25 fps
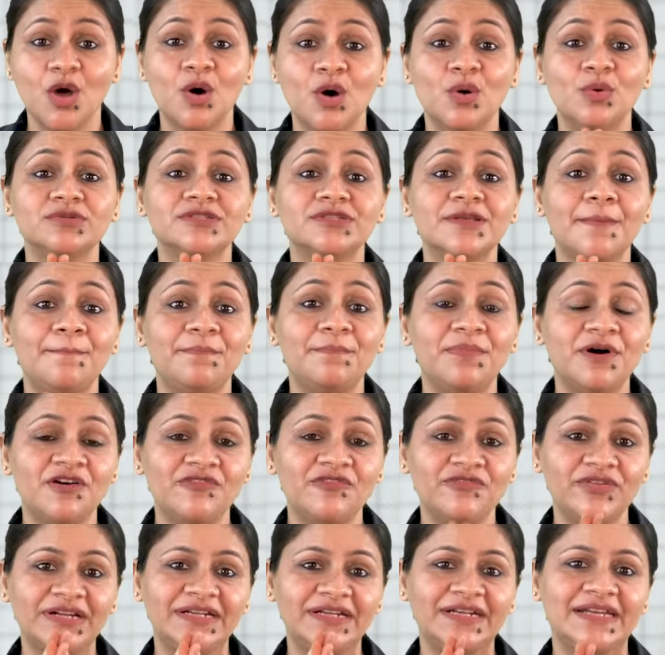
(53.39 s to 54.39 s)
who was a
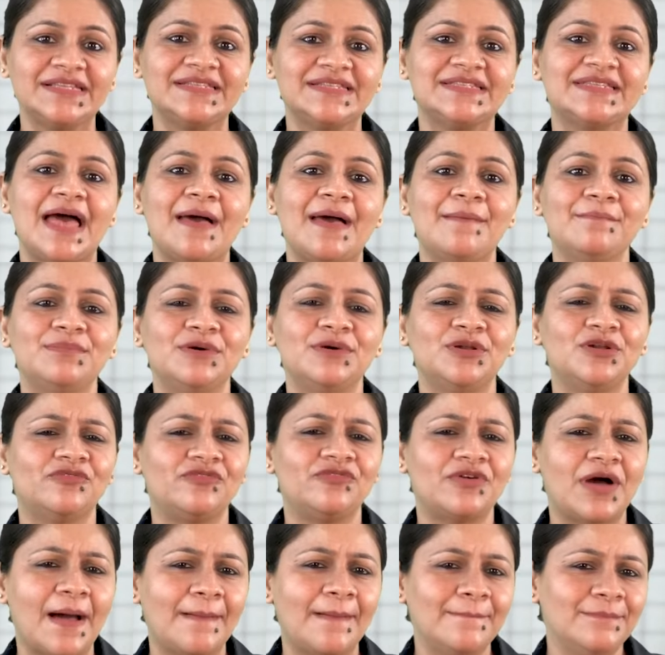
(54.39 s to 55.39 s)
perfect example
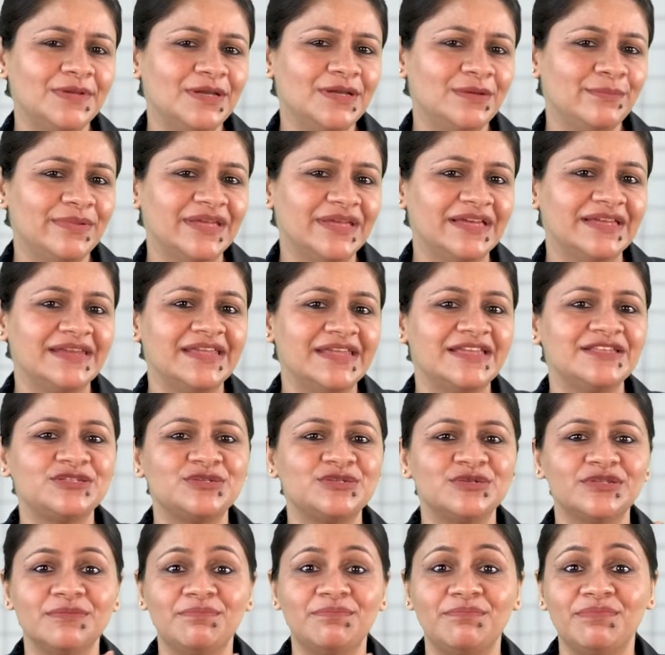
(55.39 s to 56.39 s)
of humble beginnings
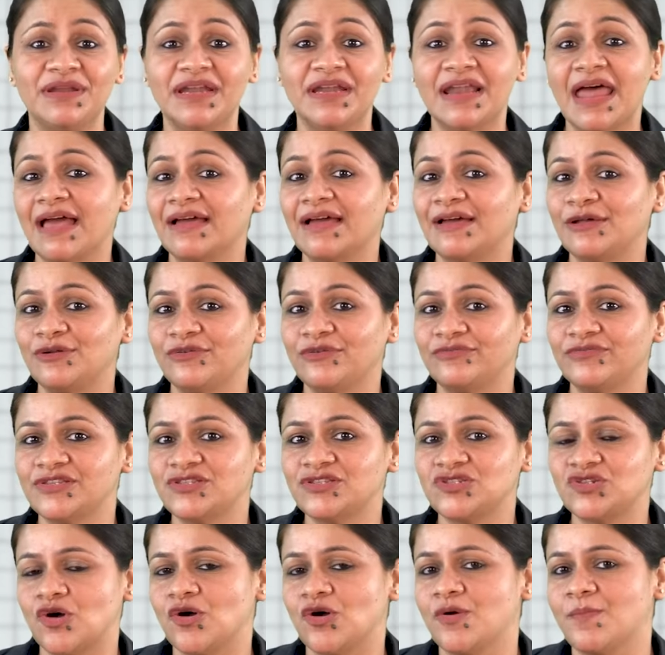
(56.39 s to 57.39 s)
to the pinnacle of the
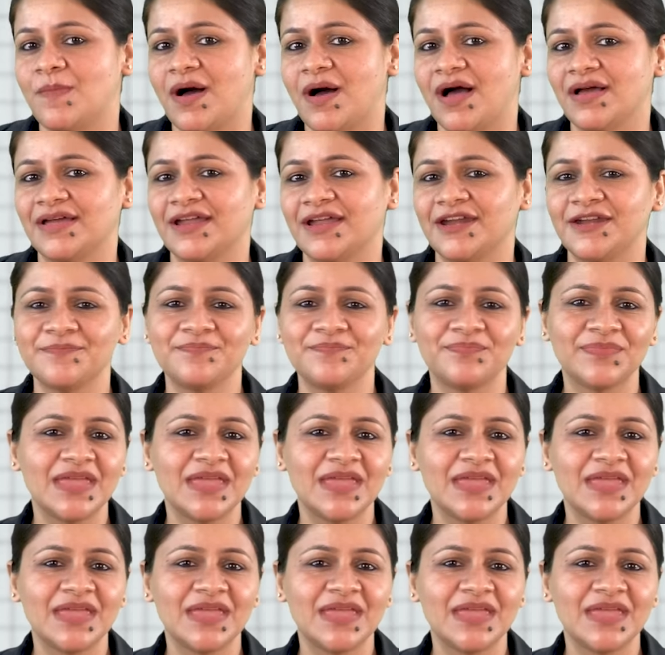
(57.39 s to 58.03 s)
stock market.